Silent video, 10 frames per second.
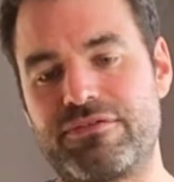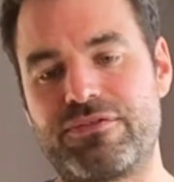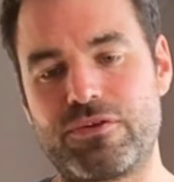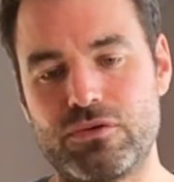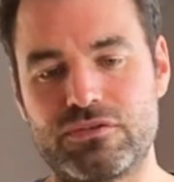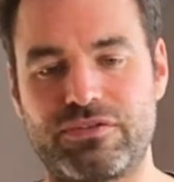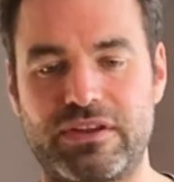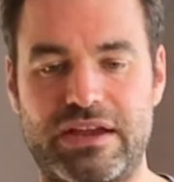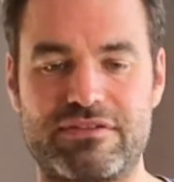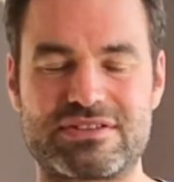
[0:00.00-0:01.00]
fruit
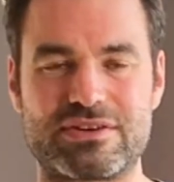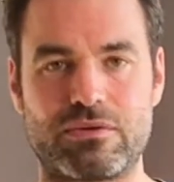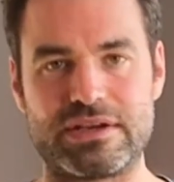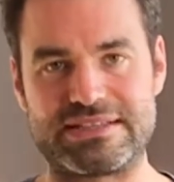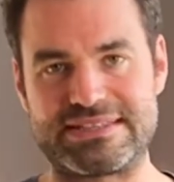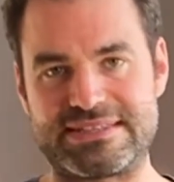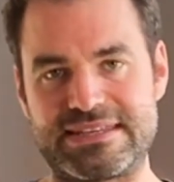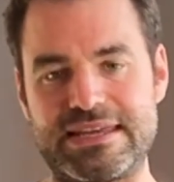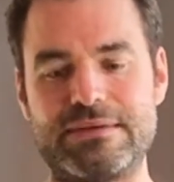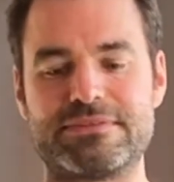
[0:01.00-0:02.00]
flavor. So it
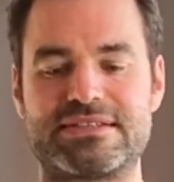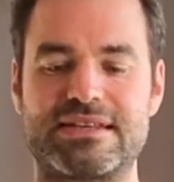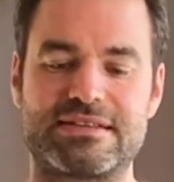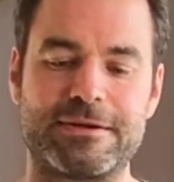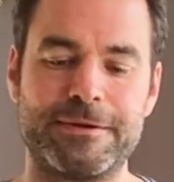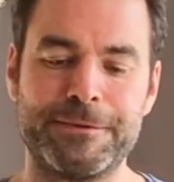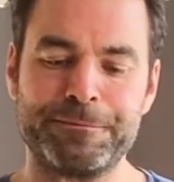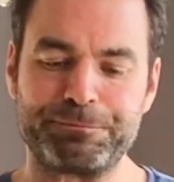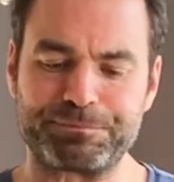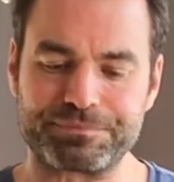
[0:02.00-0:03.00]
seems that
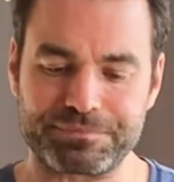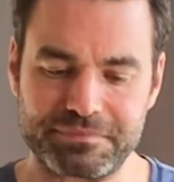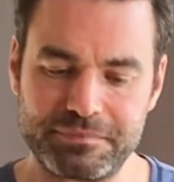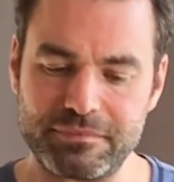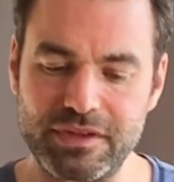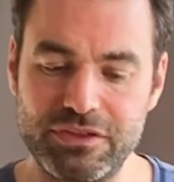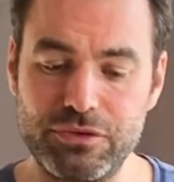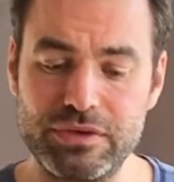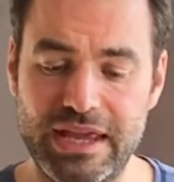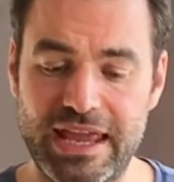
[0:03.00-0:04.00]

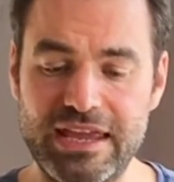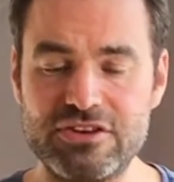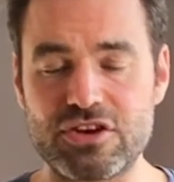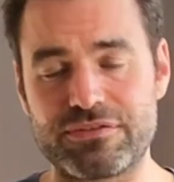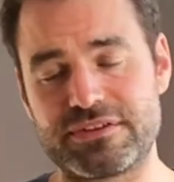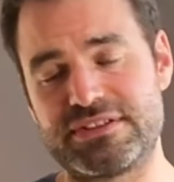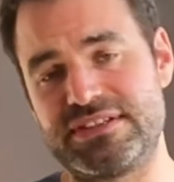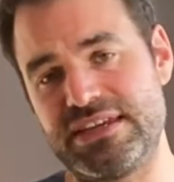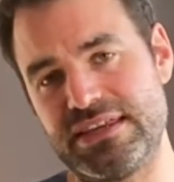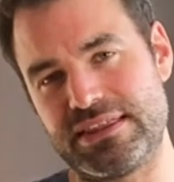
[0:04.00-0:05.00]
through the age of the
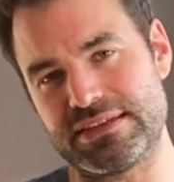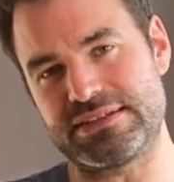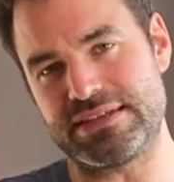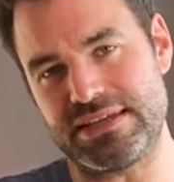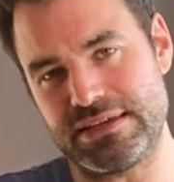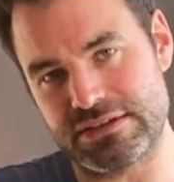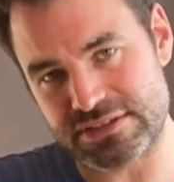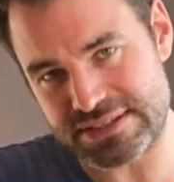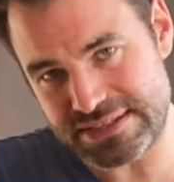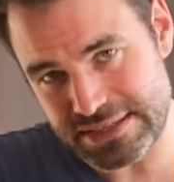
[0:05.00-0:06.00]
tea, this tea
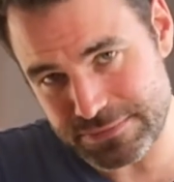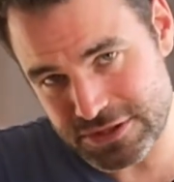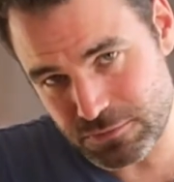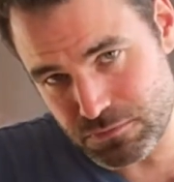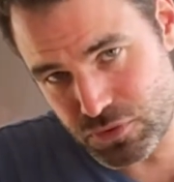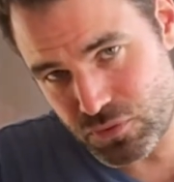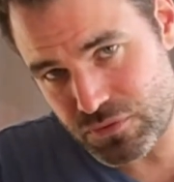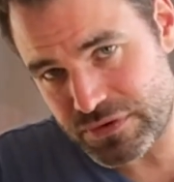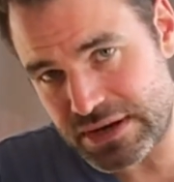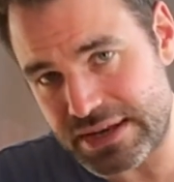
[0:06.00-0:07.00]
seems to
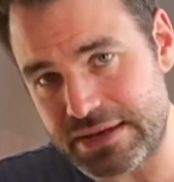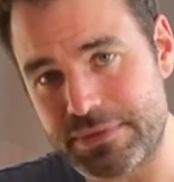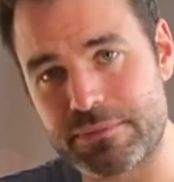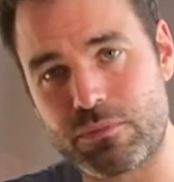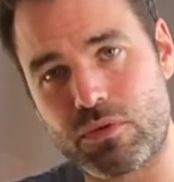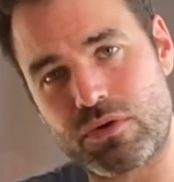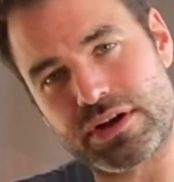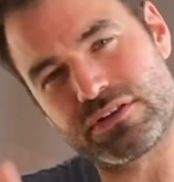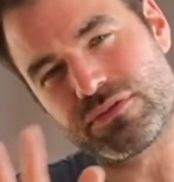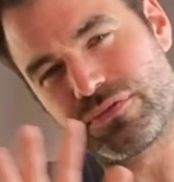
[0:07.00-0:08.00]
move a little bit more
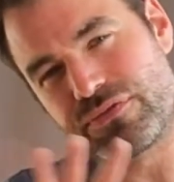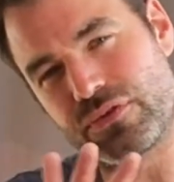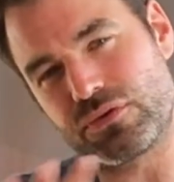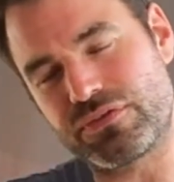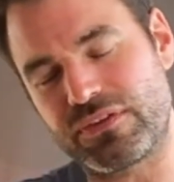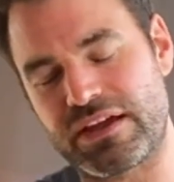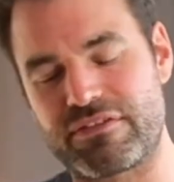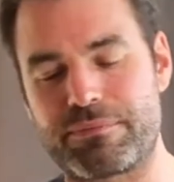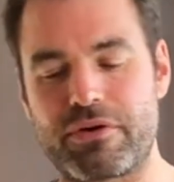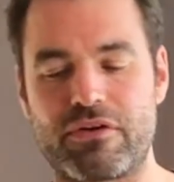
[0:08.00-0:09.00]
into fruit
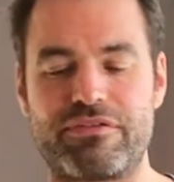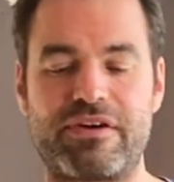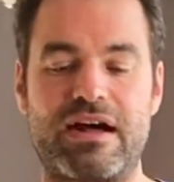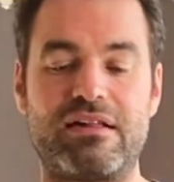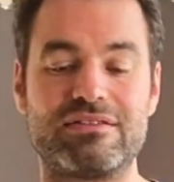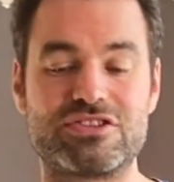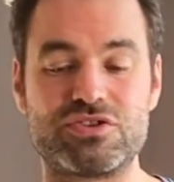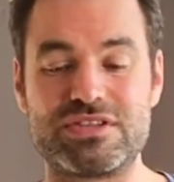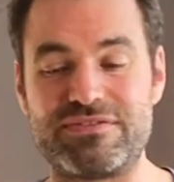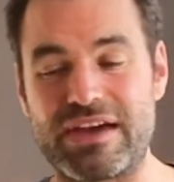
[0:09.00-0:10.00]
flavor profile, to
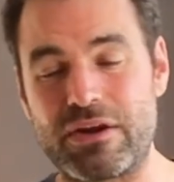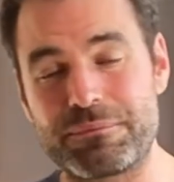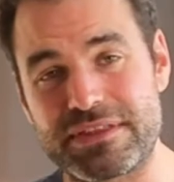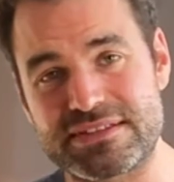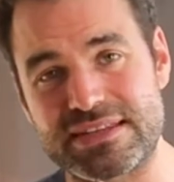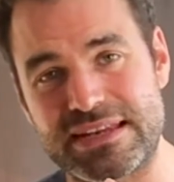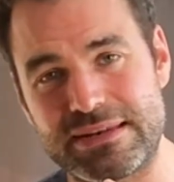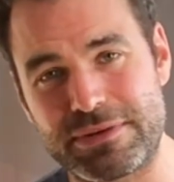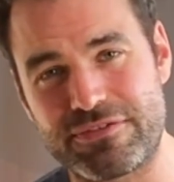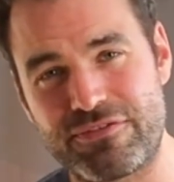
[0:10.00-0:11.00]
develop this a
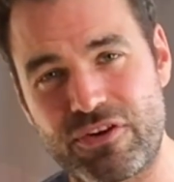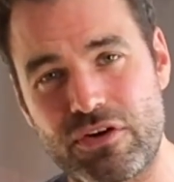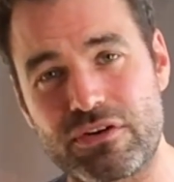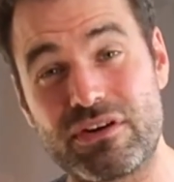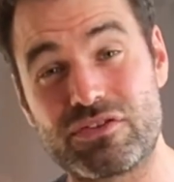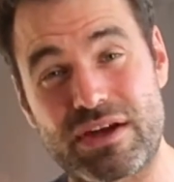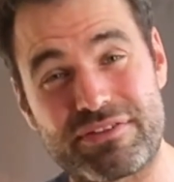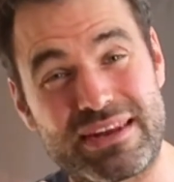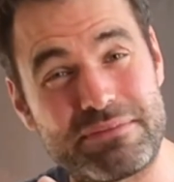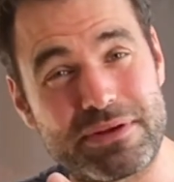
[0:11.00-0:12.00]
little bit further, to have
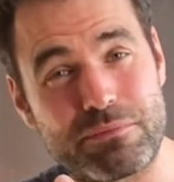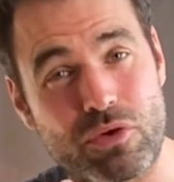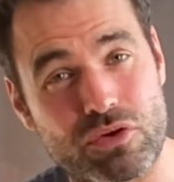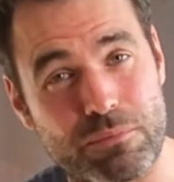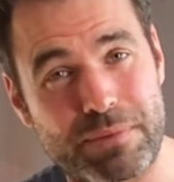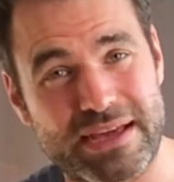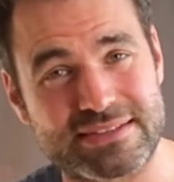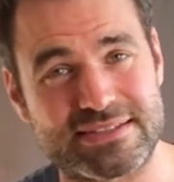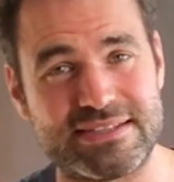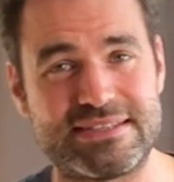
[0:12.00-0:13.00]
a little bit more
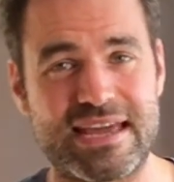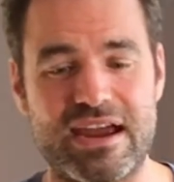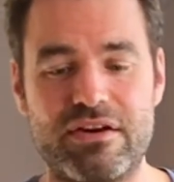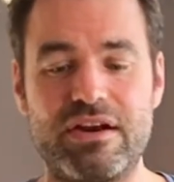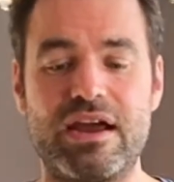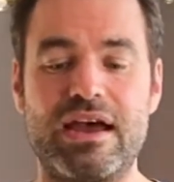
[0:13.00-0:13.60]
complexity there.